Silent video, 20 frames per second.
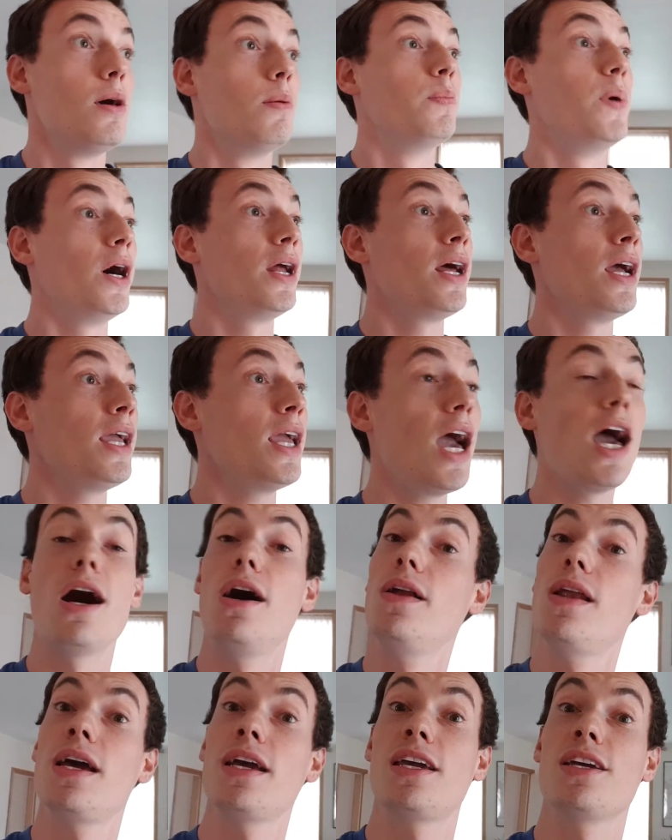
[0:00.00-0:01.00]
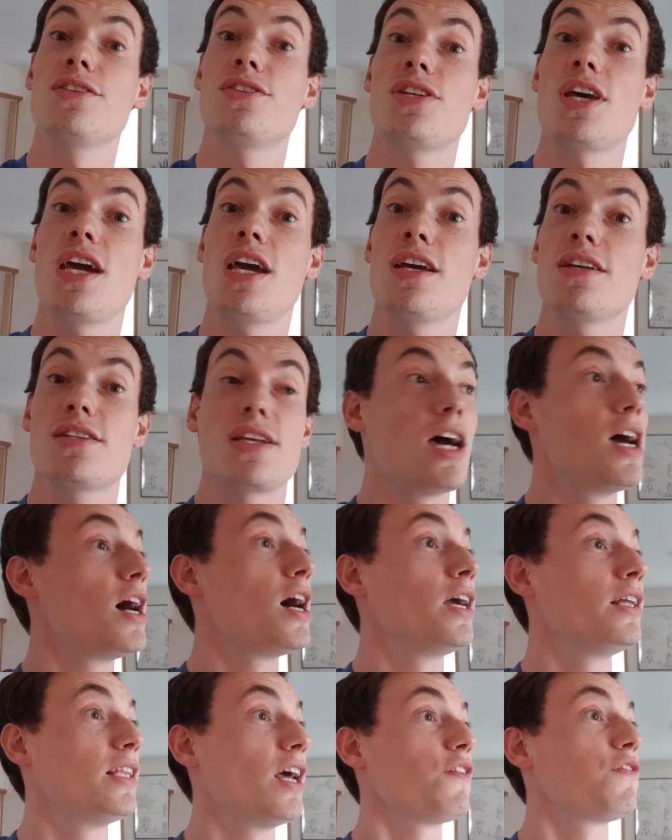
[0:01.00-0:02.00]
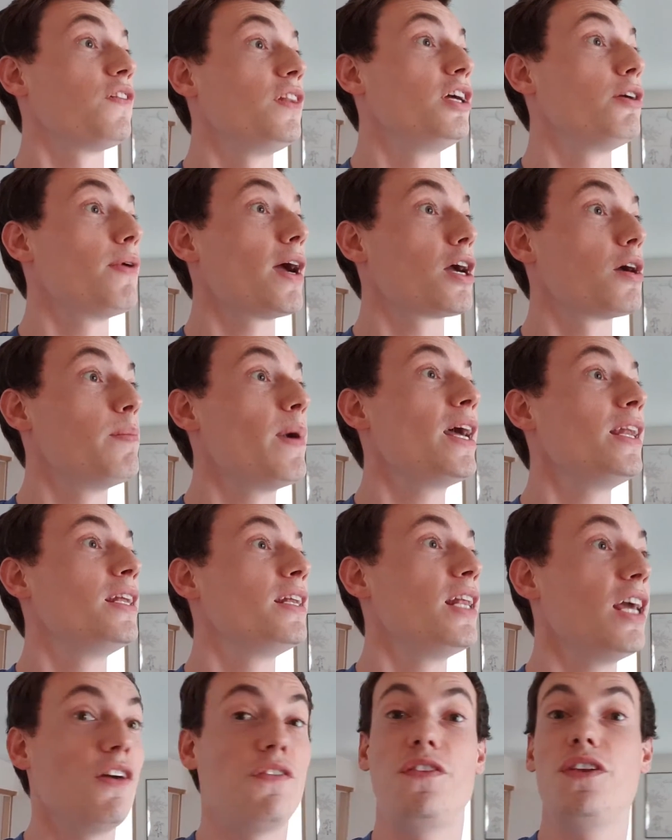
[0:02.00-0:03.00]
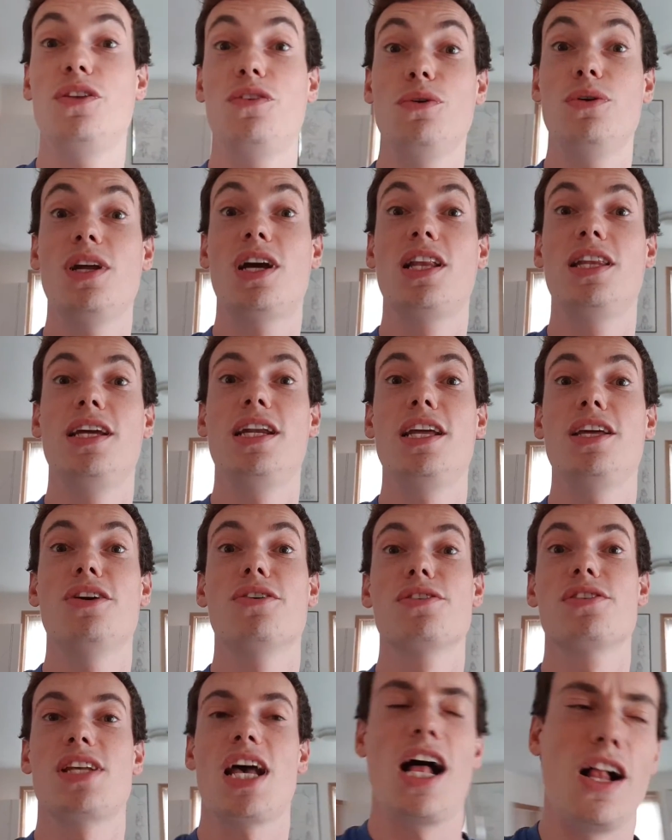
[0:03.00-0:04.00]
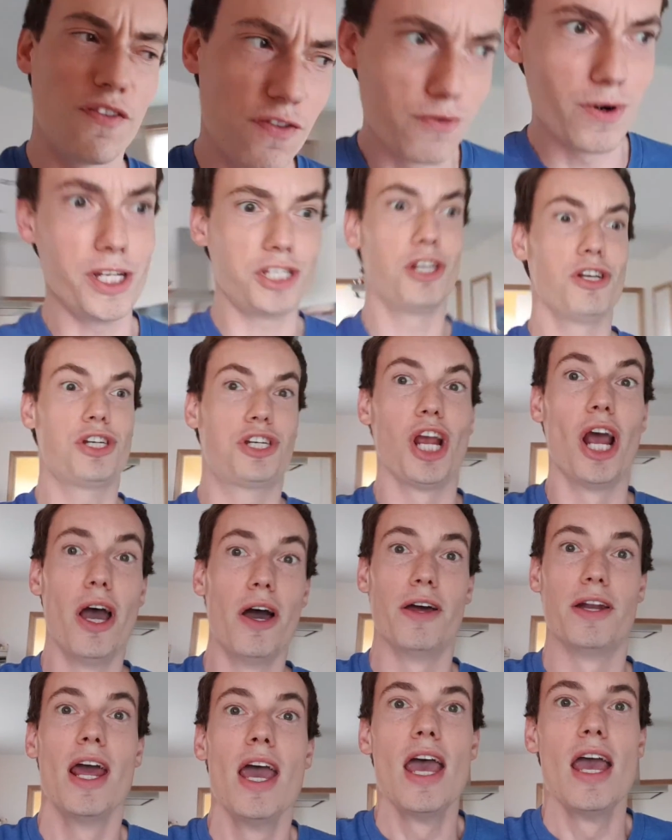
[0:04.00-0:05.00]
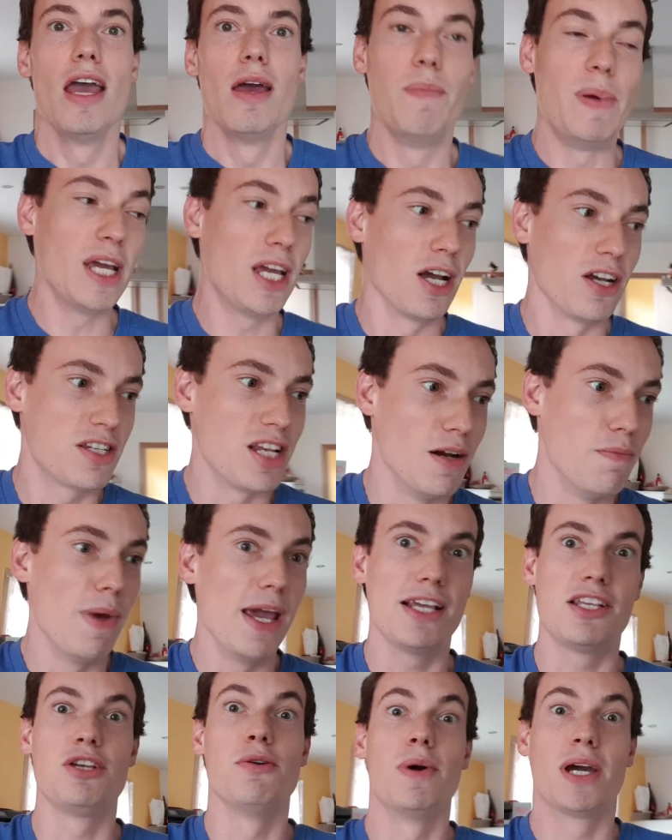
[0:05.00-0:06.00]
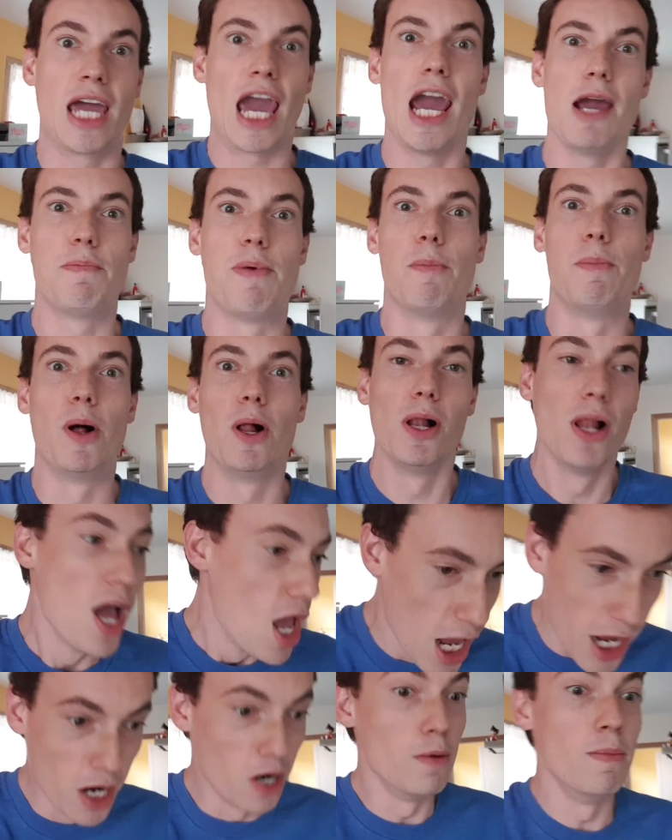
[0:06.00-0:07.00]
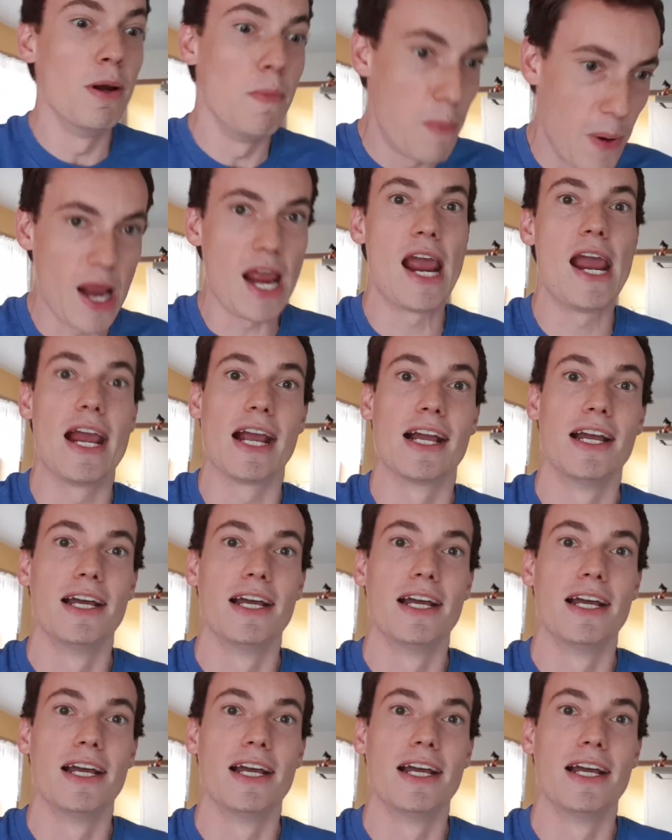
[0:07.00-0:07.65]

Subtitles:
But yeah, all I can say is I definitely recommend it if you do the cleaning yourself, which you should, because it makes you a capable human being.